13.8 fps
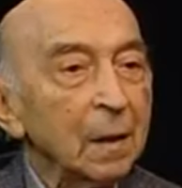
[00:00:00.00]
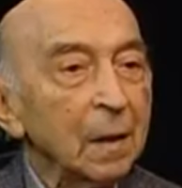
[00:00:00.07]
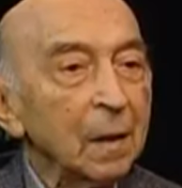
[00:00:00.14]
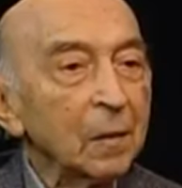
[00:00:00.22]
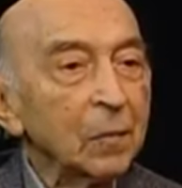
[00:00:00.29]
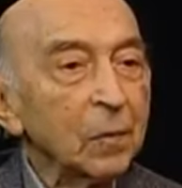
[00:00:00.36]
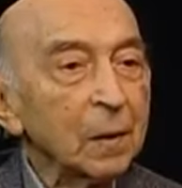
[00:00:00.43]

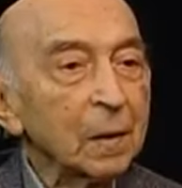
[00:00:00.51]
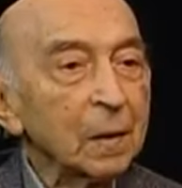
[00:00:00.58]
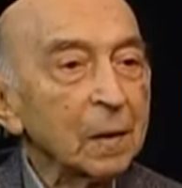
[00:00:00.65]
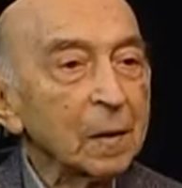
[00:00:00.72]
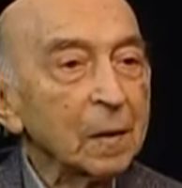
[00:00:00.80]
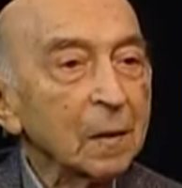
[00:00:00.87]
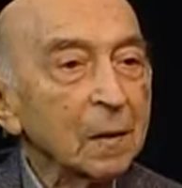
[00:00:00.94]

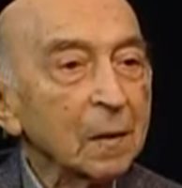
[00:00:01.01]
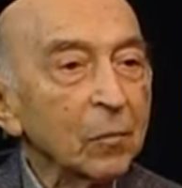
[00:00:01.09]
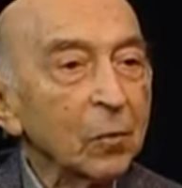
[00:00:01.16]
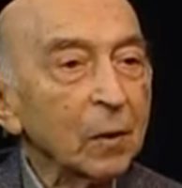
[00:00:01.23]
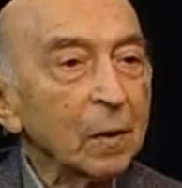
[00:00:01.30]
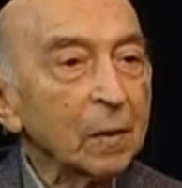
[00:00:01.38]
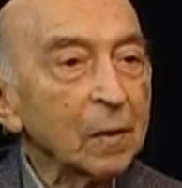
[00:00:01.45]
The
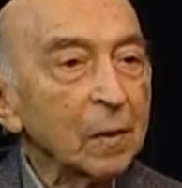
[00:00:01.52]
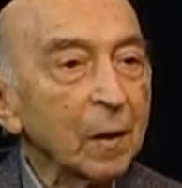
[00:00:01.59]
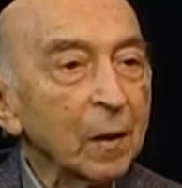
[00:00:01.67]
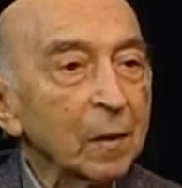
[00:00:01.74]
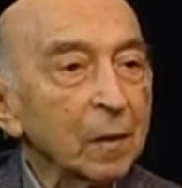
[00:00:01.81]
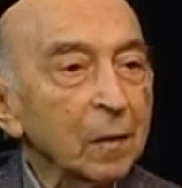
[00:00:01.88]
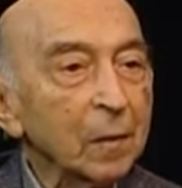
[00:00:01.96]
work
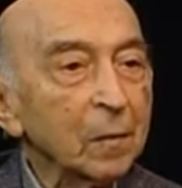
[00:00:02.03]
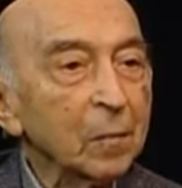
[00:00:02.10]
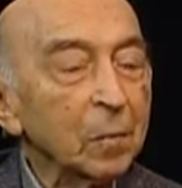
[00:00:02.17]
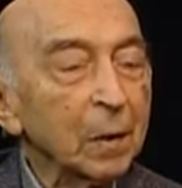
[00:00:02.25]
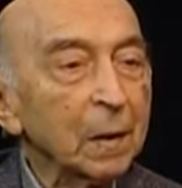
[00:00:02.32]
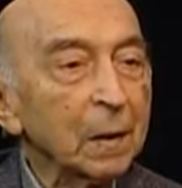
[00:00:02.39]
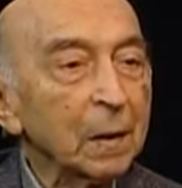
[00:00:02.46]
started in
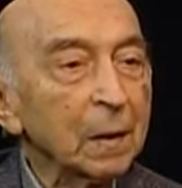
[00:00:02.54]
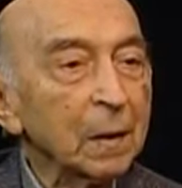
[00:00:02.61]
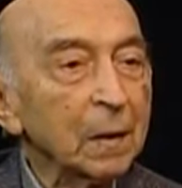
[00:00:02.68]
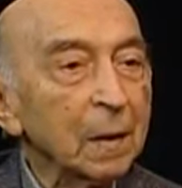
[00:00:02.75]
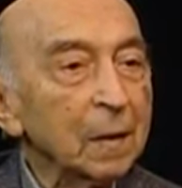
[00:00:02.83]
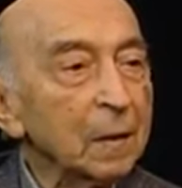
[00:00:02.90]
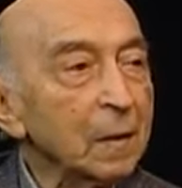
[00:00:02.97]

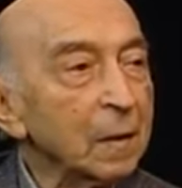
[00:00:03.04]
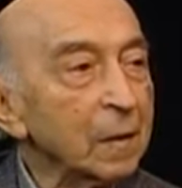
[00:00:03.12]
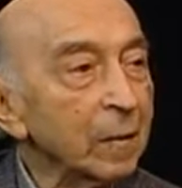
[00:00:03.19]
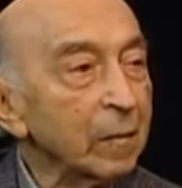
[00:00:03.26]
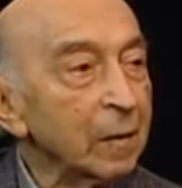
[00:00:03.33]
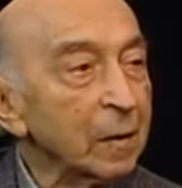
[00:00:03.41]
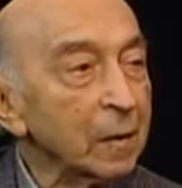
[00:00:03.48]

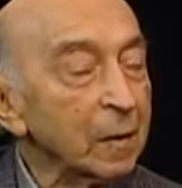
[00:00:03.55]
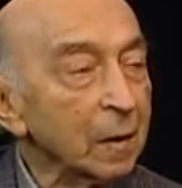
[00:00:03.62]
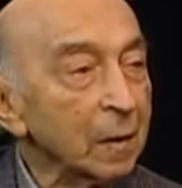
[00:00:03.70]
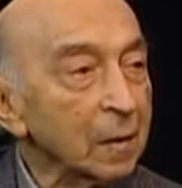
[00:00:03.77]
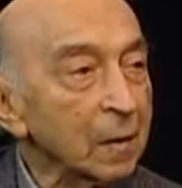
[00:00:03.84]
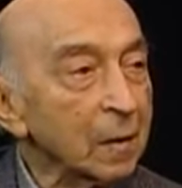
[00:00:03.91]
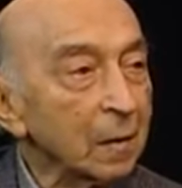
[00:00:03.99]

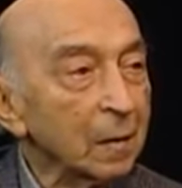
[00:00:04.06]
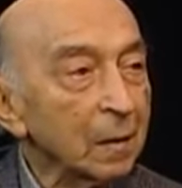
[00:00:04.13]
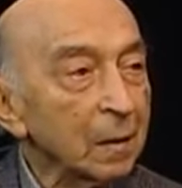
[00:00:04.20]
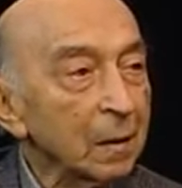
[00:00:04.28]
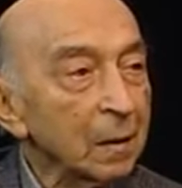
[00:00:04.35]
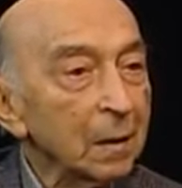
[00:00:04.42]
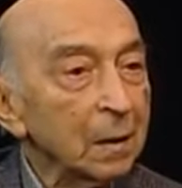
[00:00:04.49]
1976,
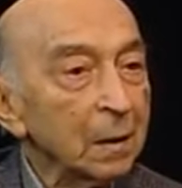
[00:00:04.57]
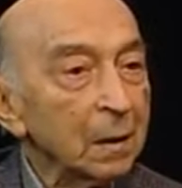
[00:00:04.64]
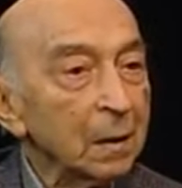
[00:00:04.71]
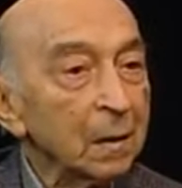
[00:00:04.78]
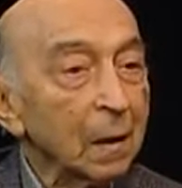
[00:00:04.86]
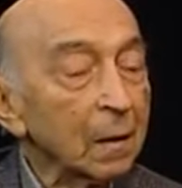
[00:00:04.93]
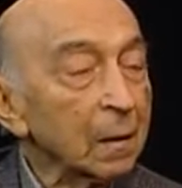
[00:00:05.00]

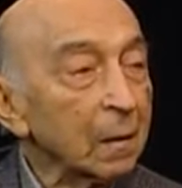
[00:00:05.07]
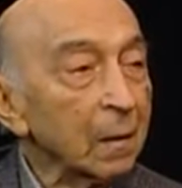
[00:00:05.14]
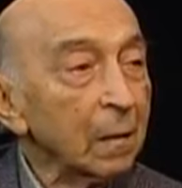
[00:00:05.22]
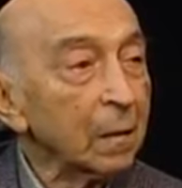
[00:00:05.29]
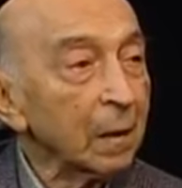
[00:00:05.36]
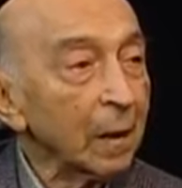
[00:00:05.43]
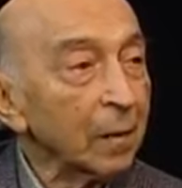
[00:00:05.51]
not
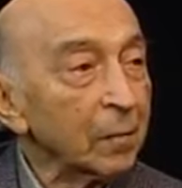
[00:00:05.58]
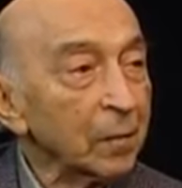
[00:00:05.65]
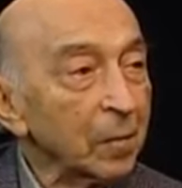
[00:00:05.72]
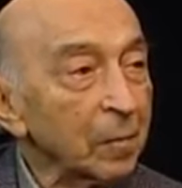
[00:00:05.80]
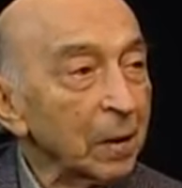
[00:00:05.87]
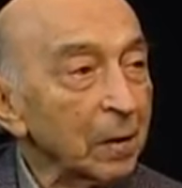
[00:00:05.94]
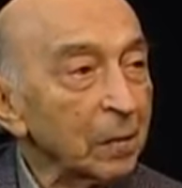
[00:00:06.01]
long after
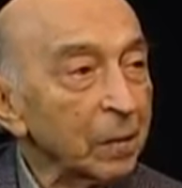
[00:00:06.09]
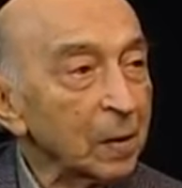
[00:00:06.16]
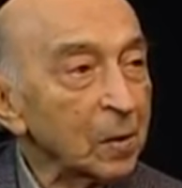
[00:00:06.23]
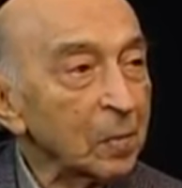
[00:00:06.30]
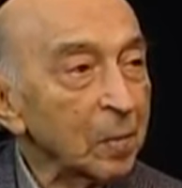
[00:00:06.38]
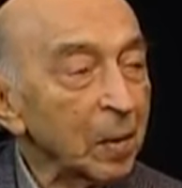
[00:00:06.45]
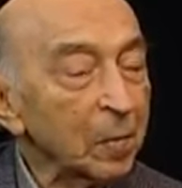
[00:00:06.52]
my
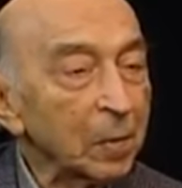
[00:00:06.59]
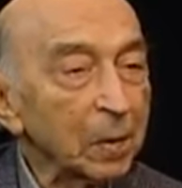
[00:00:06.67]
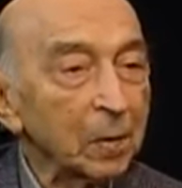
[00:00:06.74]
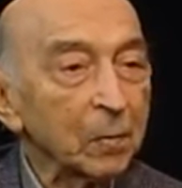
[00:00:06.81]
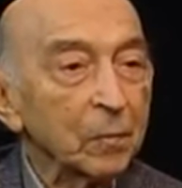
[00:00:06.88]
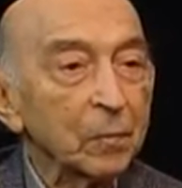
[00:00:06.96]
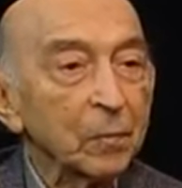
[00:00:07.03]
first paper.
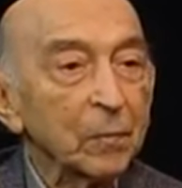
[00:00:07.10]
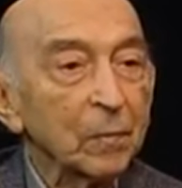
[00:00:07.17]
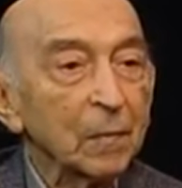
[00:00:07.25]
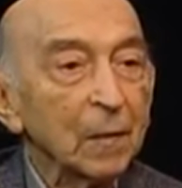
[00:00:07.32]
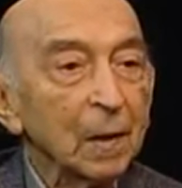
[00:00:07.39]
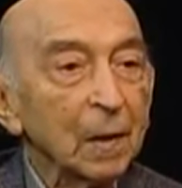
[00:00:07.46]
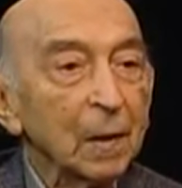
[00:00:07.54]

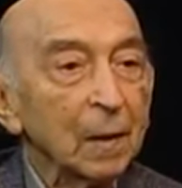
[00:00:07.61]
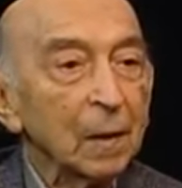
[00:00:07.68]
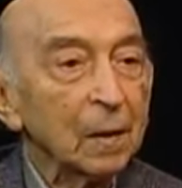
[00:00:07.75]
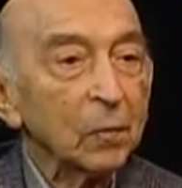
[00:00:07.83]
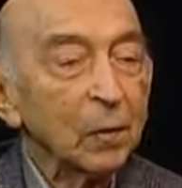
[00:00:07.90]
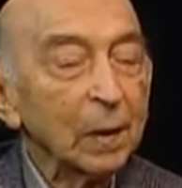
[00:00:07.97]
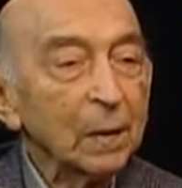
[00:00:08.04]

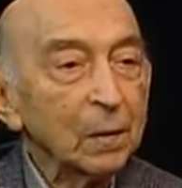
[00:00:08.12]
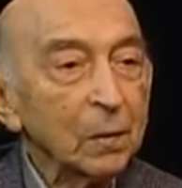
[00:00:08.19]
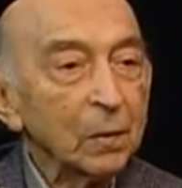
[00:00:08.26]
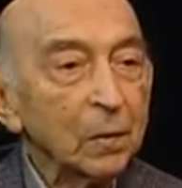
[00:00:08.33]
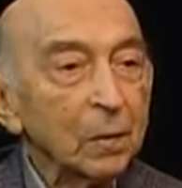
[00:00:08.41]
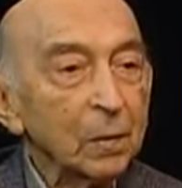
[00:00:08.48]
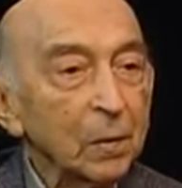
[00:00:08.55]
It went
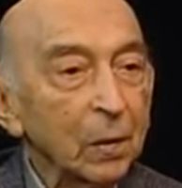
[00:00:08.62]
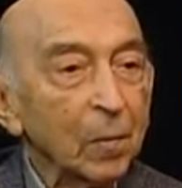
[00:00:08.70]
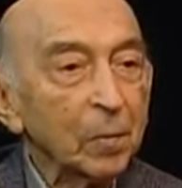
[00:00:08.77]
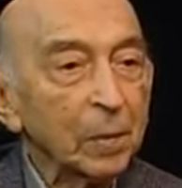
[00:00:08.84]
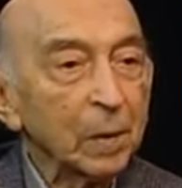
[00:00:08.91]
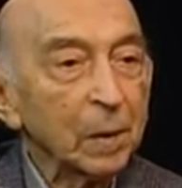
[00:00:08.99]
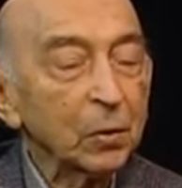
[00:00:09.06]
into
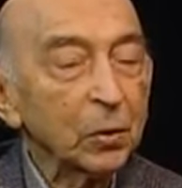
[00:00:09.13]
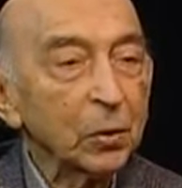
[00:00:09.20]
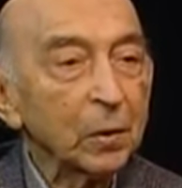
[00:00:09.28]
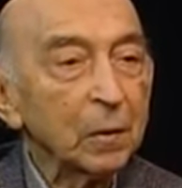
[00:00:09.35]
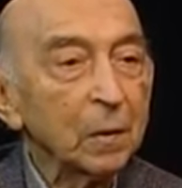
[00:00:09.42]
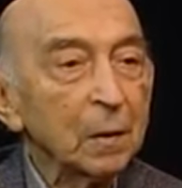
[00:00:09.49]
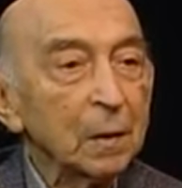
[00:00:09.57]

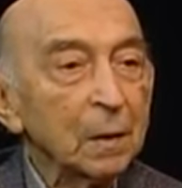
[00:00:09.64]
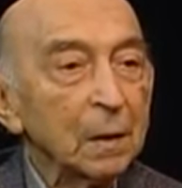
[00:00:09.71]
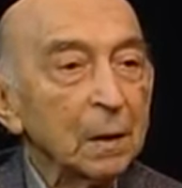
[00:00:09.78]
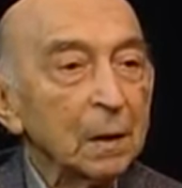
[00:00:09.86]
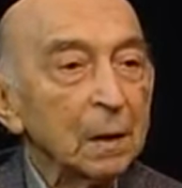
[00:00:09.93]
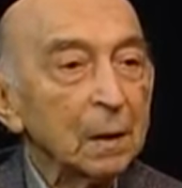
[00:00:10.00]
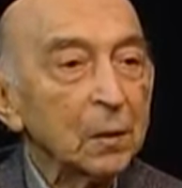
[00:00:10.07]
operation,
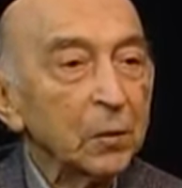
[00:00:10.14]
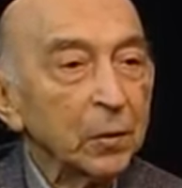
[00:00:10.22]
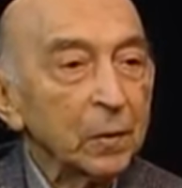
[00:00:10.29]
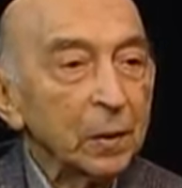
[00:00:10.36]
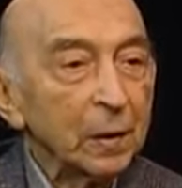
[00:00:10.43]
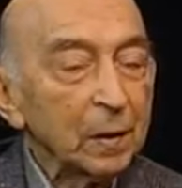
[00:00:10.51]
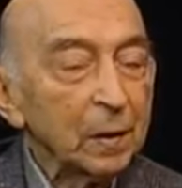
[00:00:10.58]
it took
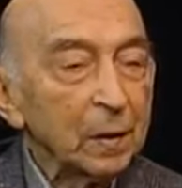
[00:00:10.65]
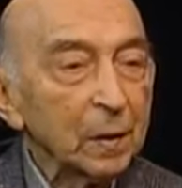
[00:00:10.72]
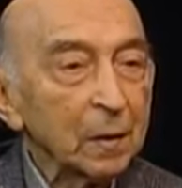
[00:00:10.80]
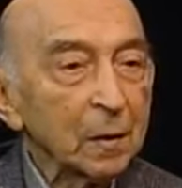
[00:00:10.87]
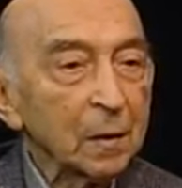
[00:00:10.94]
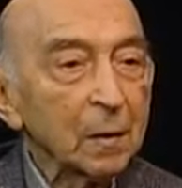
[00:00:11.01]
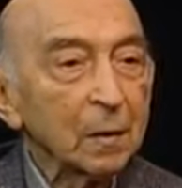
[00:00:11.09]
10
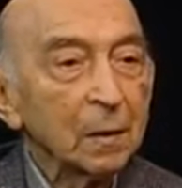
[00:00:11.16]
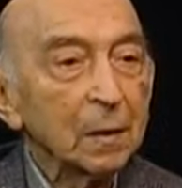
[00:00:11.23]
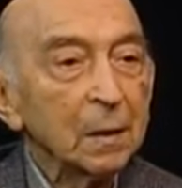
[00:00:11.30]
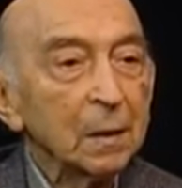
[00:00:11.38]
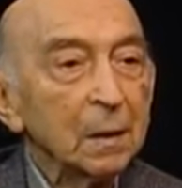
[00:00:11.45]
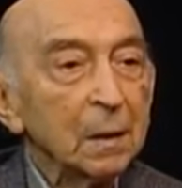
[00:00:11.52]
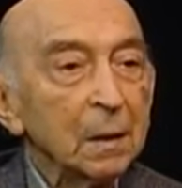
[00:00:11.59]
years.
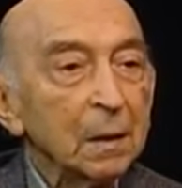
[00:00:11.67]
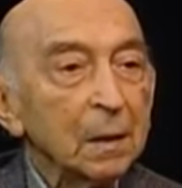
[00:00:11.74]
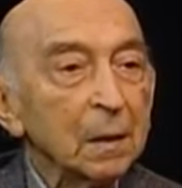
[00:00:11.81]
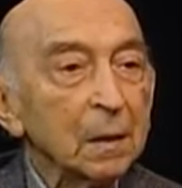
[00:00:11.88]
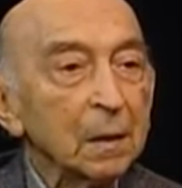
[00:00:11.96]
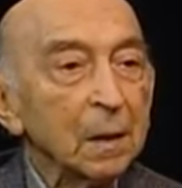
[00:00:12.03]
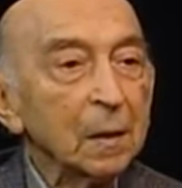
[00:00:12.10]

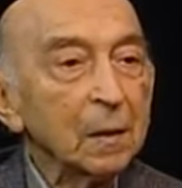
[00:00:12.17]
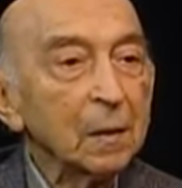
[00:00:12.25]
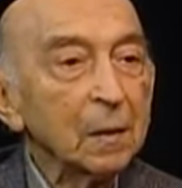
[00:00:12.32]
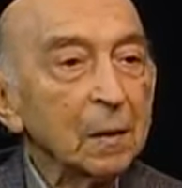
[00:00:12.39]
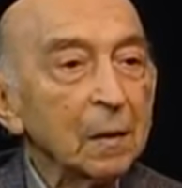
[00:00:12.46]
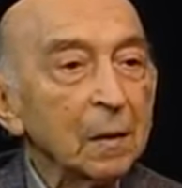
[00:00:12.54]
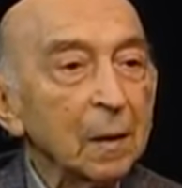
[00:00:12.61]
In
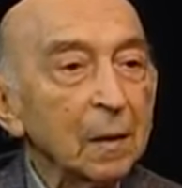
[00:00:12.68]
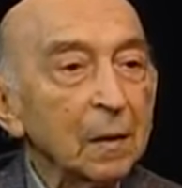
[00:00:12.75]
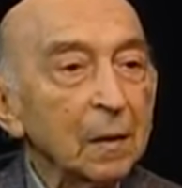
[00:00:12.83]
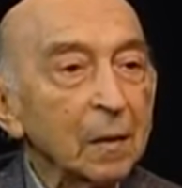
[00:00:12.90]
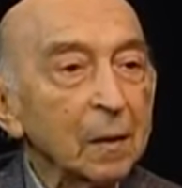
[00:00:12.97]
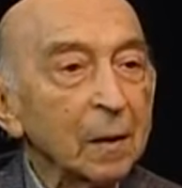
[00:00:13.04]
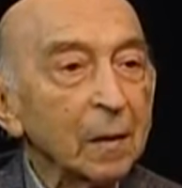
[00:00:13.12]

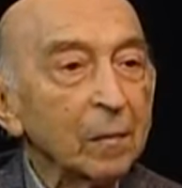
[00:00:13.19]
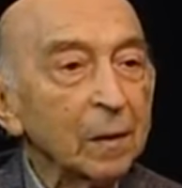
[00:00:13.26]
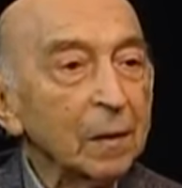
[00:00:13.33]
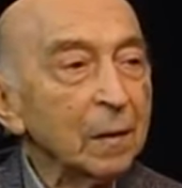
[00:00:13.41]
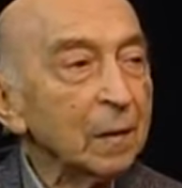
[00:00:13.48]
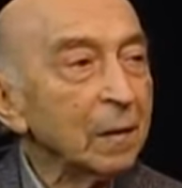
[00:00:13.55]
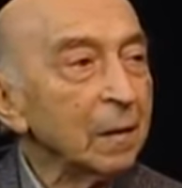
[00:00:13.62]

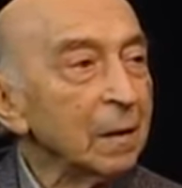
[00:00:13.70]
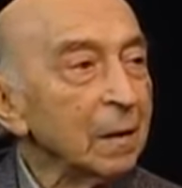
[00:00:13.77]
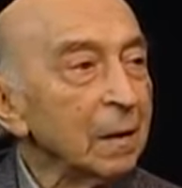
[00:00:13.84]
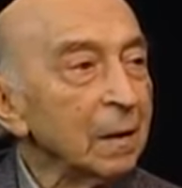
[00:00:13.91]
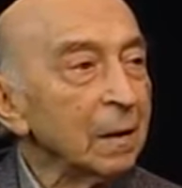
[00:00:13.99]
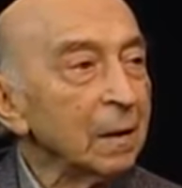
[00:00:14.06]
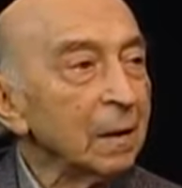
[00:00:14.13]
1987,
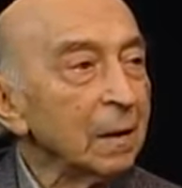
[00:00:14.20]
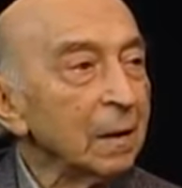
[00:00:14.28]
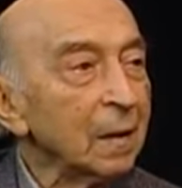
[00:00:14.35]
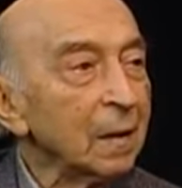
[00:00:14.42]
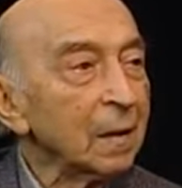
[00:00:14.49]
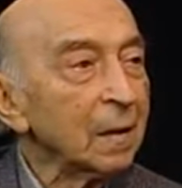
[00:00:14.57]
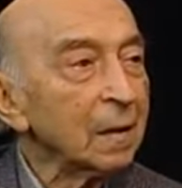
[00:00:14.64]

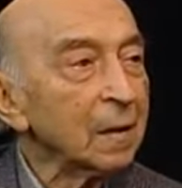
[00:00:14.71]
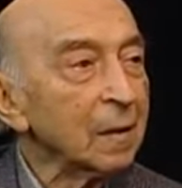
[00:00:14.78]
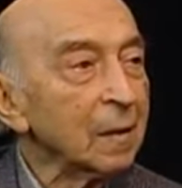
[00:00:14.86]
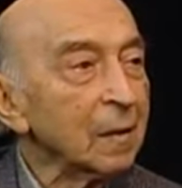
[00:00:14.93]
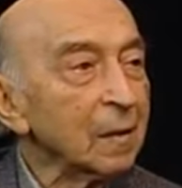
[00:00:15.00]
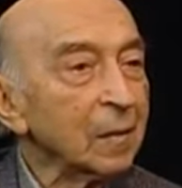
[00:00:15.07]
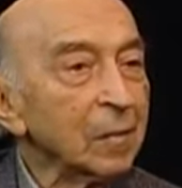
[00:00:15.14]
the
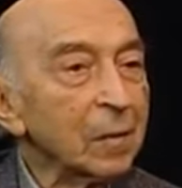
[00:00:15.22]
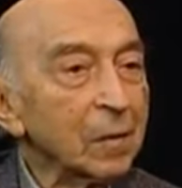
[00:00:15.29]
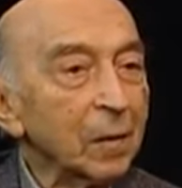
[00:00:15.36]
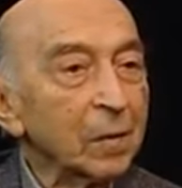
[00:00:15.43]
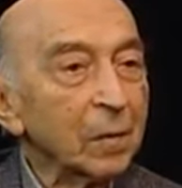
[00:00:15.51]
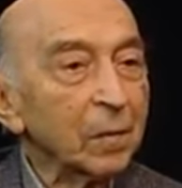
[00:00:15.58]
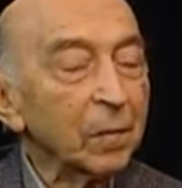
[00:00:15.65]
system started